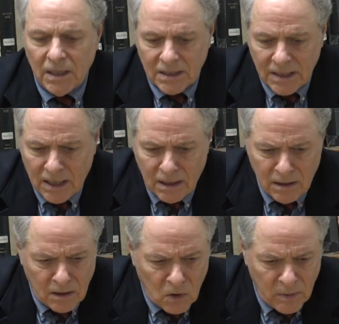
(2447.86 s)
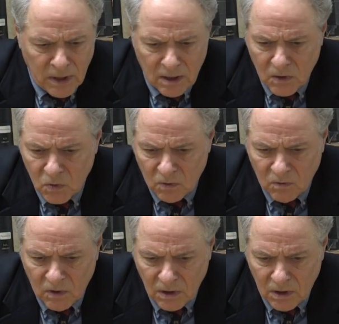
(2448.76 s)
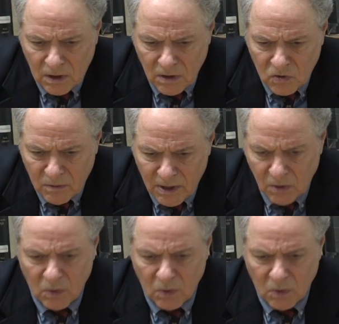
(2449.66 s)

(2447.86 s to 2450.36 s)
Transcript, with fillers: Sandy and Nomi and others were really instrumental.